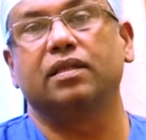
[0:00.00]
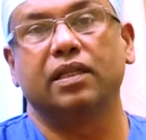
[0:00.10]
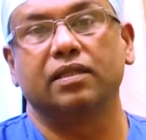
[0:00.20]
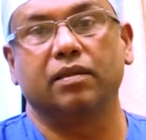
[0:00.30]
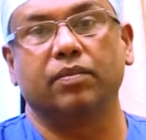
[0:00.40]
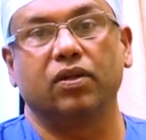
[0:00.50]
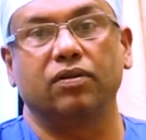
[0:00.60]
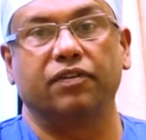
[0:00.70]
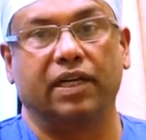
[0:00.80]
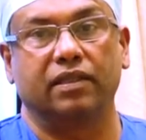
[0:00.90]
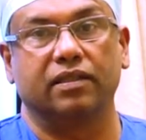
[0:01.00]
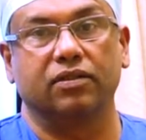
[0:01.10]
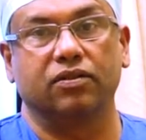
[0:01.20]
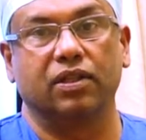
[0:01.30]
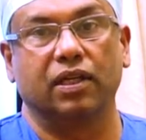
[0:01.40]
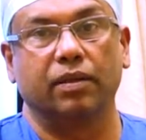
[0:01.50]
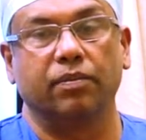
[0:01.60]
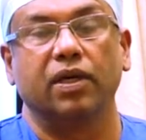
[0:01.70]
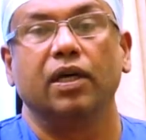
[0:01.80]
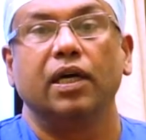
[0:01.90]
things about fractures of the rib.
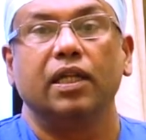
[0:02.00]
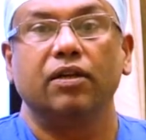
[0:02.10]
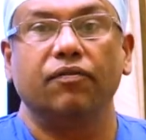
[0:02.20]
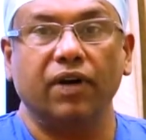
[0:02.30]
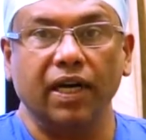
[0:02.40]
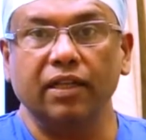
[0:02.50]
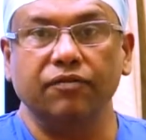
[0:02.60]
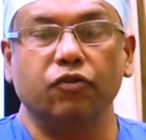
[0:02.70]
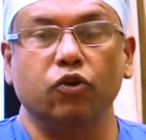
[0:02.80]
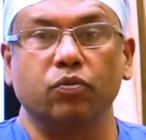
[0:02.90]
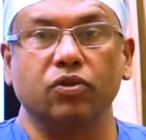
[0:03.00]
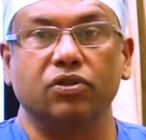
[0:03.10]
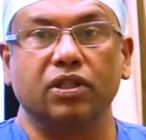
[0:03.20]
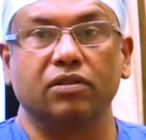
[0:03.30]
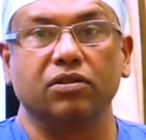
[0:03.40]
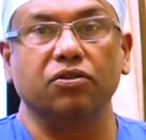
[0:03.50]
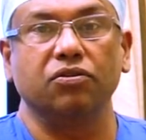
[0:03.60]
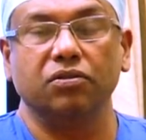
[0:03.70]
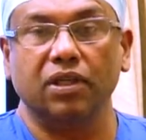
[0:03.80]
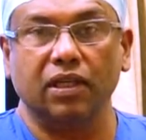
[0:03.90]
The one and the foremost is, you
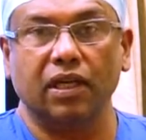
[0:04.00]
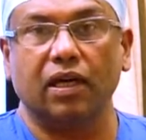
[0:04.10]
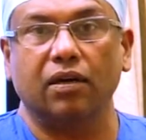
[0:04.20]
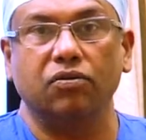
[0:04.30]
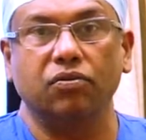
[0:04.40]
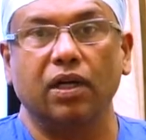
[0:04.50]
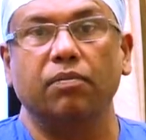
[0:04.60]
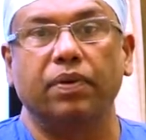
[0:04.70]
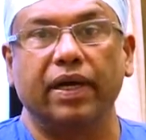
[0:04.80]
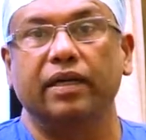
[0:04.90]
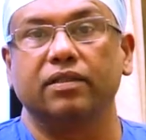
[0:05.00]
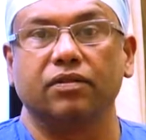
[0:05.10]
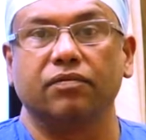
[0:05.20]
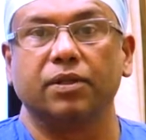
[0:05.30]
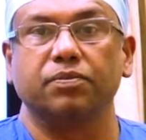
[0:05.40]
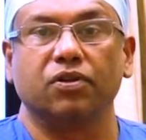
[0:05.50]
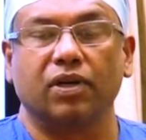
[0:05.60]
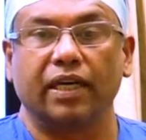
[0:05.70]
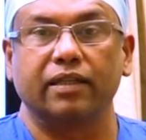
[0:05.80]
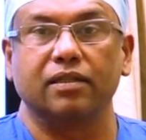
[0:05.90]
know that there are 12 pairs of ribs on
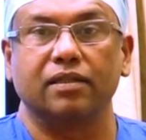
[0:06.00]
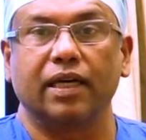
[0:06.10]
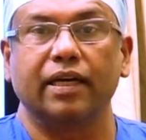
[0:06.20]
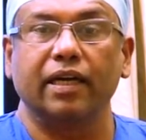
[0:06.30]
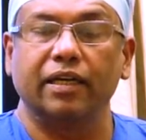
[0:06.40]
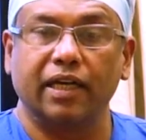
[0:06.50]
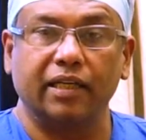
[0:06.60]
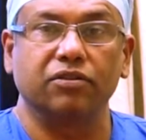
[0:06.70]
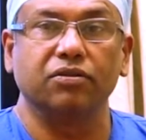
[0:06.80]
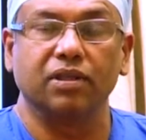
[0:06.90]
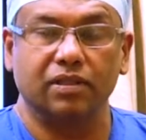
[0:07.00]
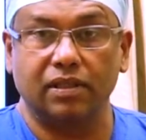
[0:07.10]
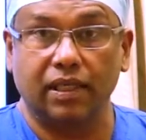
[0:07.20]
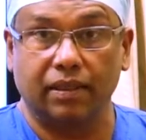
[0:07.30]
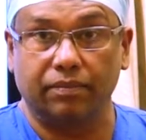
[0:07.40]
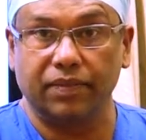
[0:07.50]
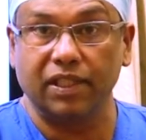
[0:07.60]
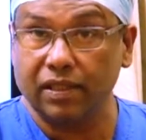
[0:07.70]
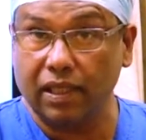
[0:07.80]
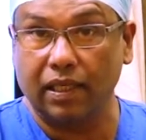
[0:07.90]
either side attached to the sternum,
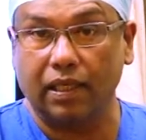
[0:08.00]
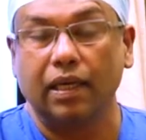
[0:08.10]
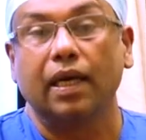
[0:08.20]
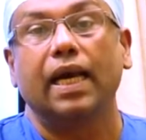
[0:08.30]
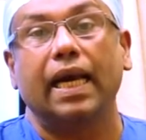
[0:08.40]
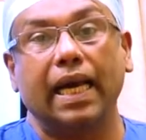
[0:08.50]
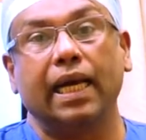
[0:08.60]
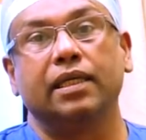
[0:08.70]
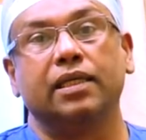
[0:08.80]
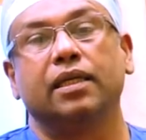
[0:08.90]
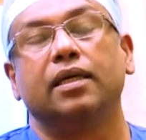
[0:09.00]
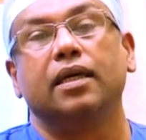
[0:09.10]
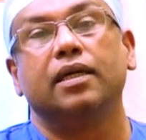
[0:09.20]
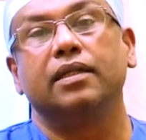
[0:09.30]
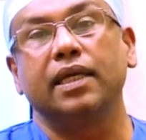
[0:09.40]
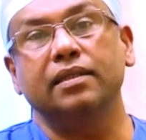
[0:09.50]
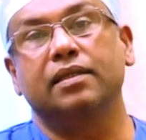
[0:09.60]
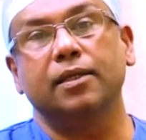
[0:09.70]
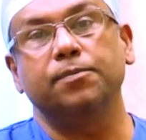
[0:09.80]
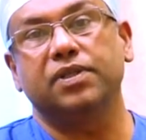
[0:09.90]
isn't it? And these
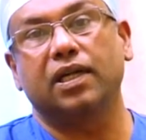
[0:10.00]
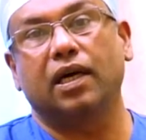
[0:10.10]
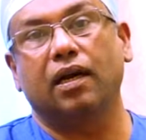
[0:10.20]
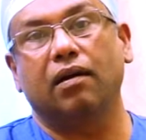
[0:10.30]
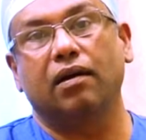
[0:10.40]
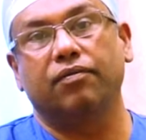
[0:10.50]
ribs are